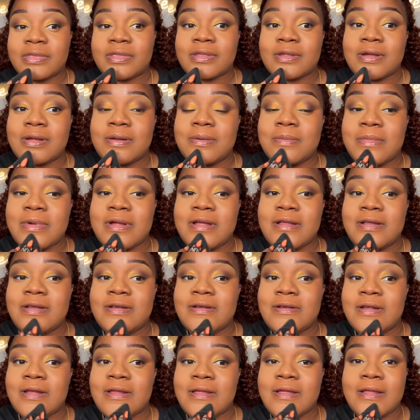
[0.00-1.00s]
on my
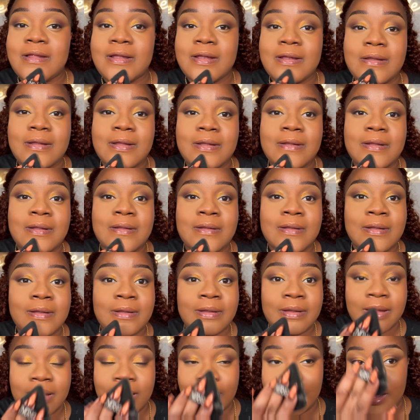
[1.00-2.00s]
chin,
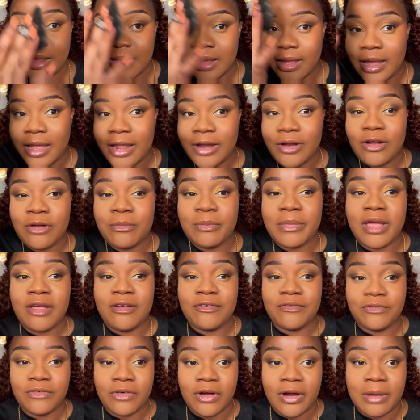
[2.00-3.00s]
and on my
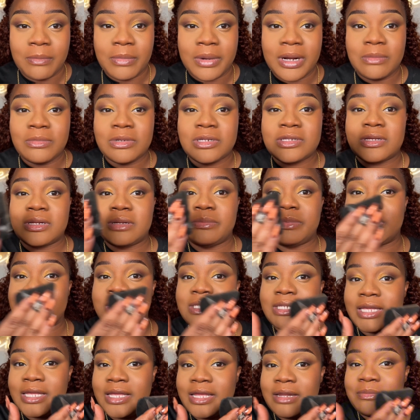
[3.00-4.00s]
forehead. But I'm just gonna be
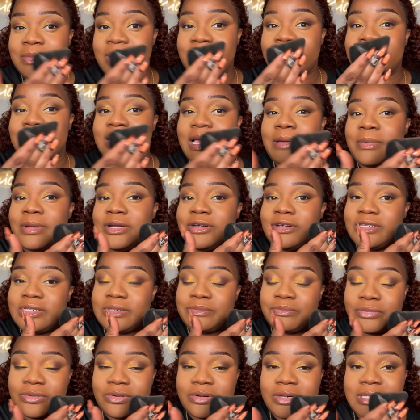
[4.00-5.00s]
taking my time and
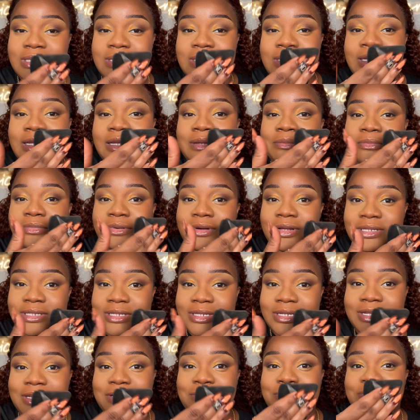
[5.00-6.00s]
just pressing
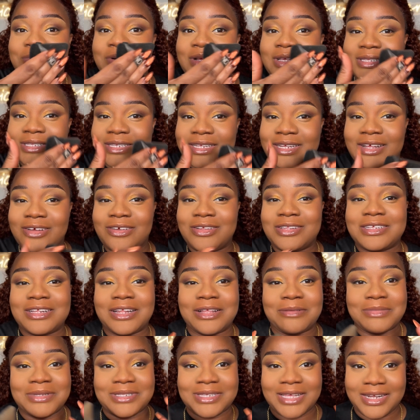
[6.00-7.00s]
until
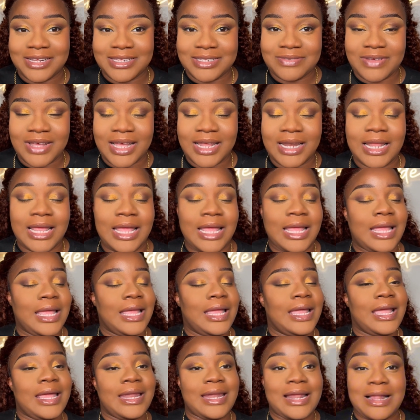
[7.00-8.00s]
I'm satisfied,
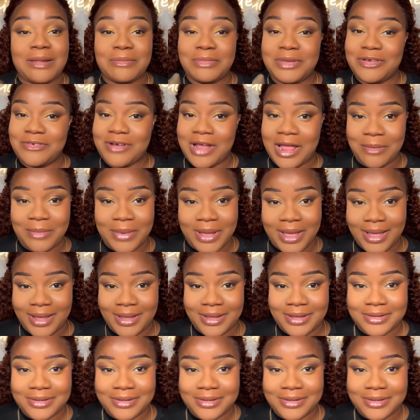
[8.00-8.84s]
and I'll be right back.